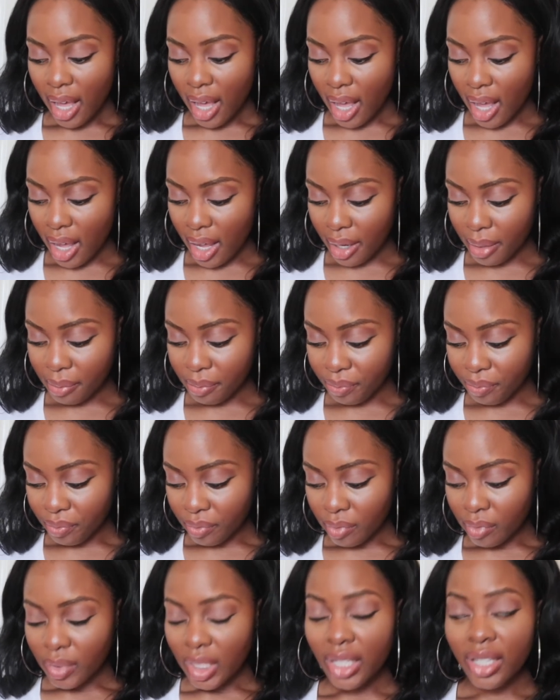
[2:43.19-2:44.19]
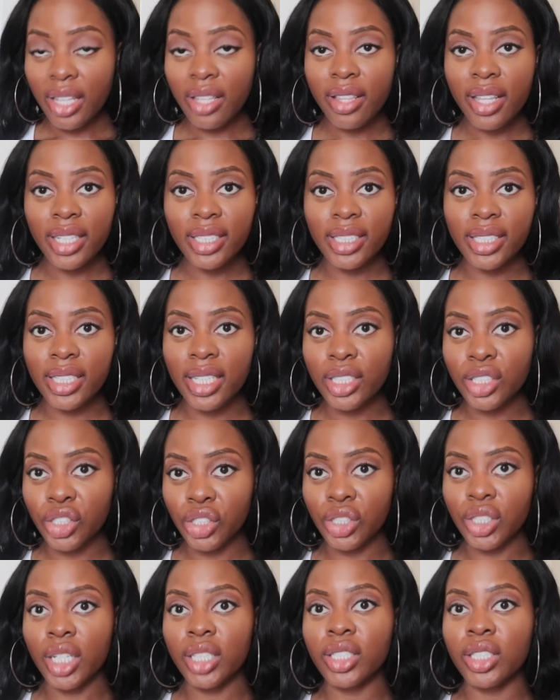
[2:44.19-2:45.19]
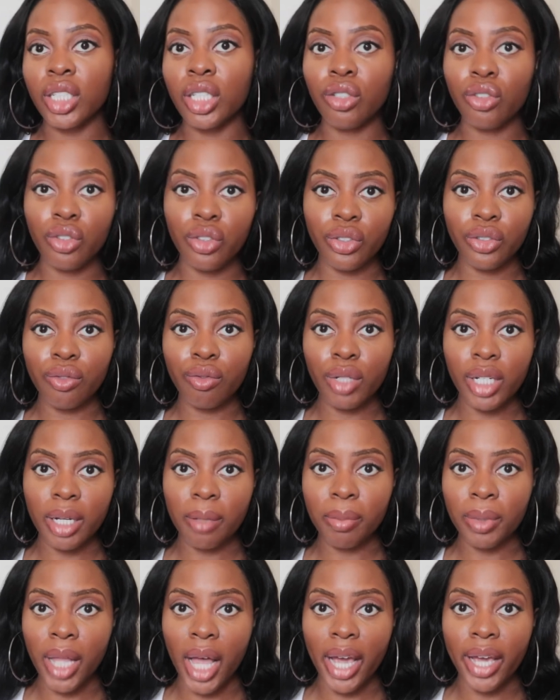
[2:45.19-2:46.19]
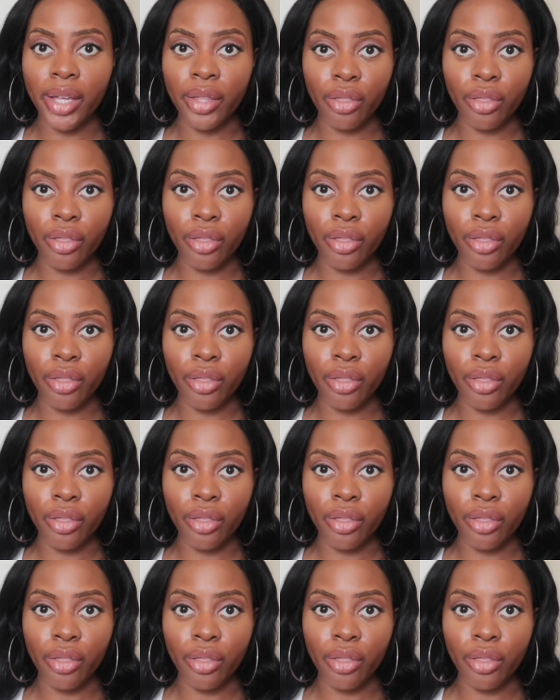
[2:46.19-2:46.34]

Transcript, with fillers: And then they suggest that you reapply